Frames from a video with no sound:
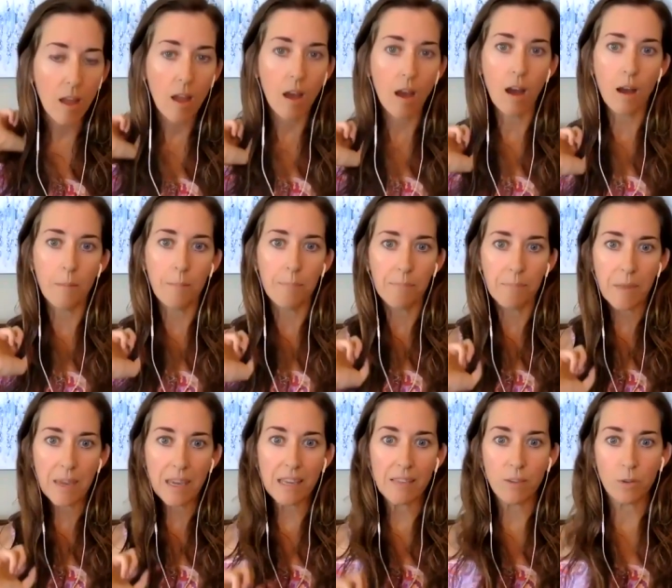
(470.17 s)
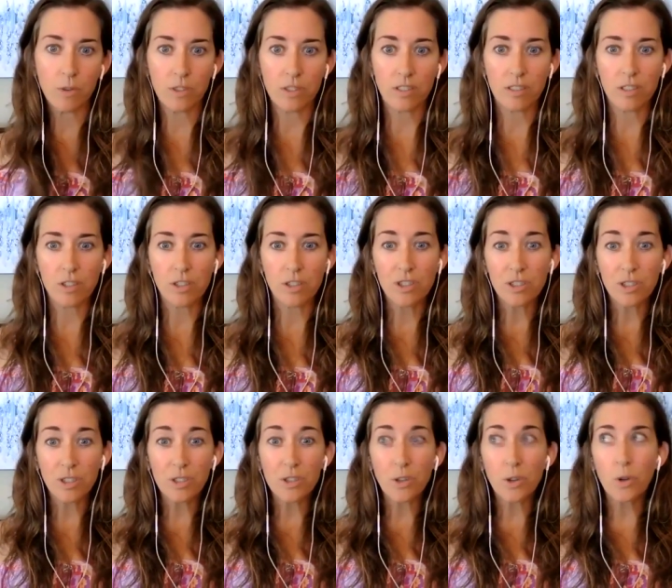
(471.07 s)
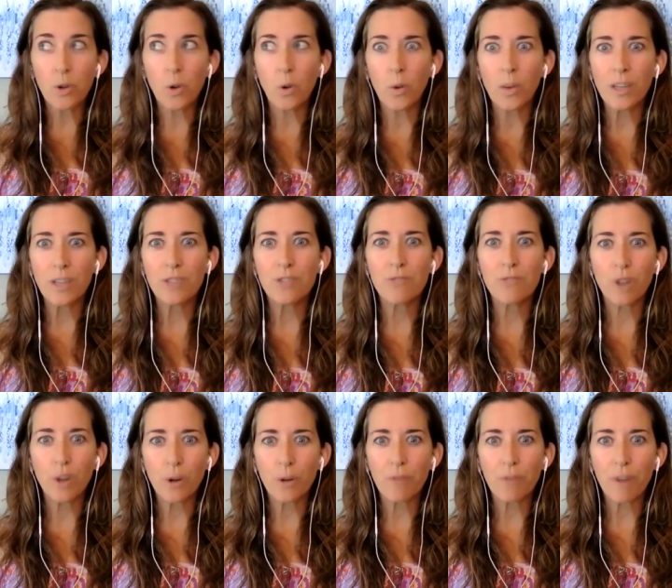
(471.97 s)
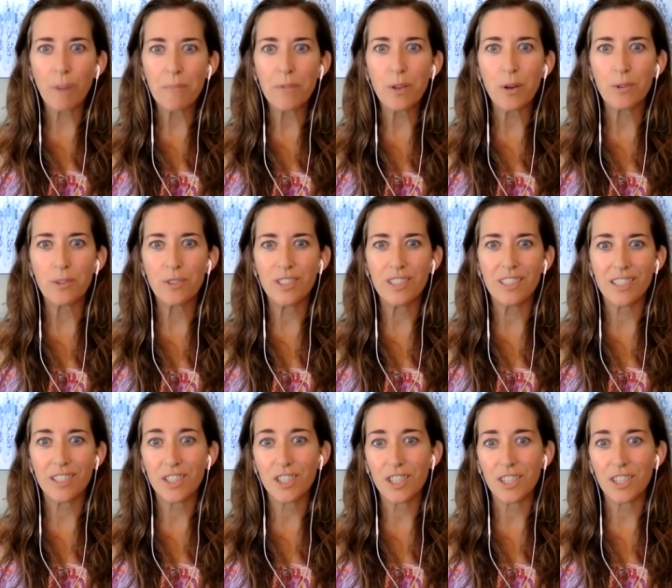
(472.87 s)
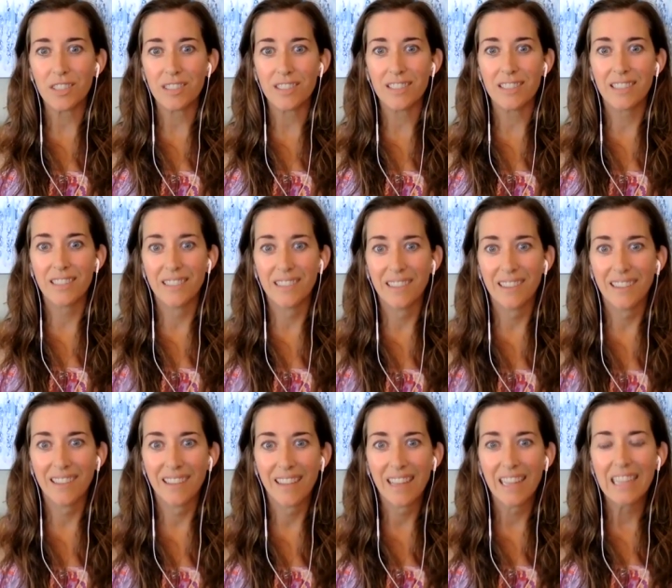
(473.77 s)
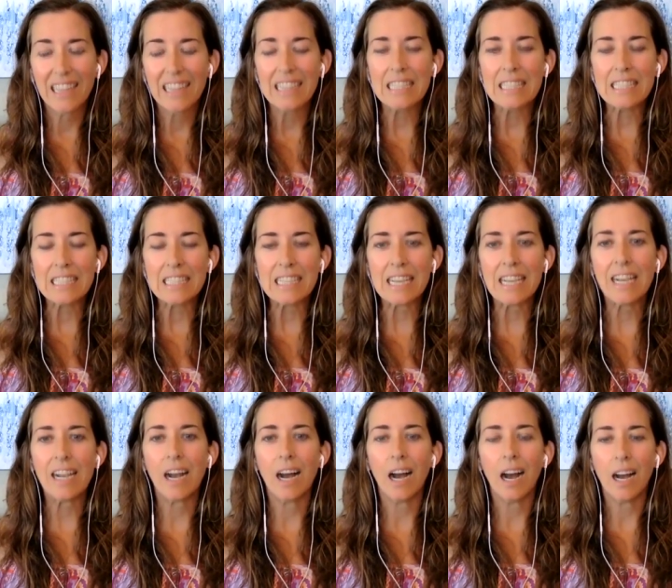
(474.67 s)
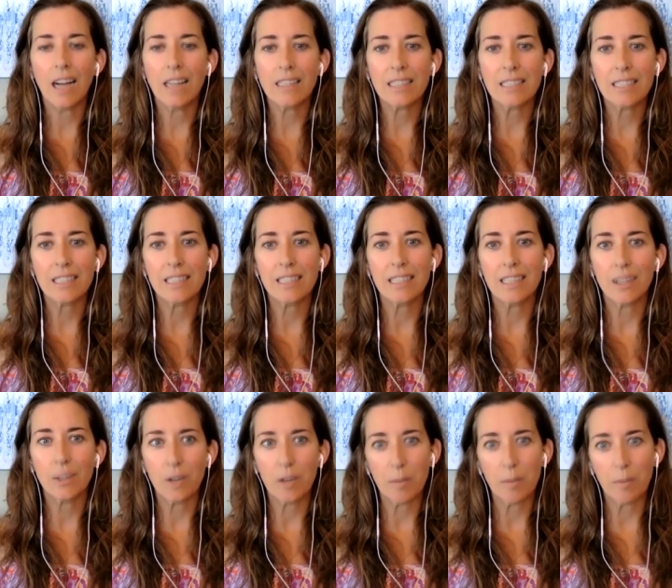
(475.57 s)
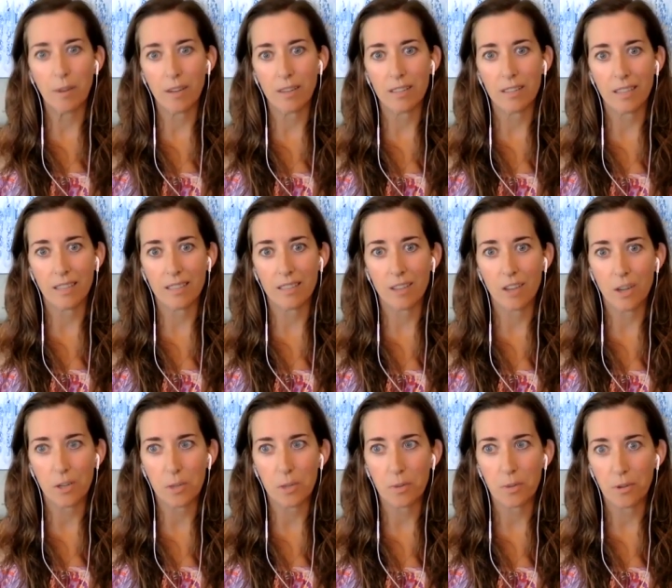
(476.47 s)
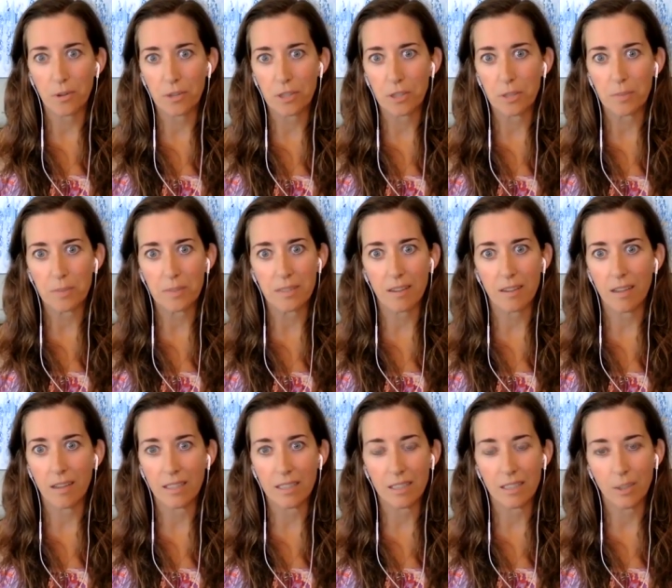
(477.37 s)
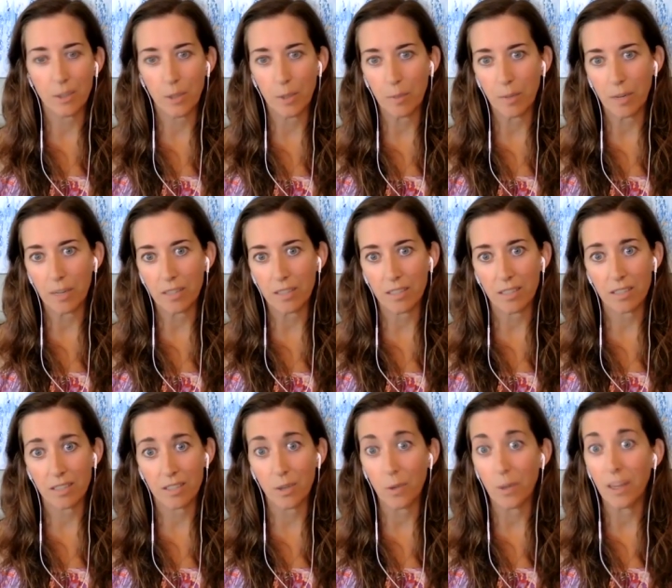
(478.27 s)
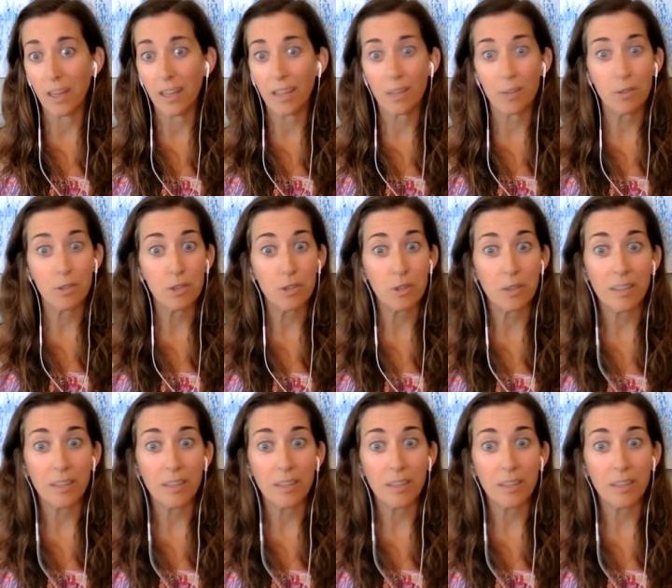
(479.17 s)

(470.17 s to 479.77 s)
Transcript: um, making those decisions, and you're going to learn from those decisions. This is a constant learning process. Entrepreneurship is a constant learning process. So get used to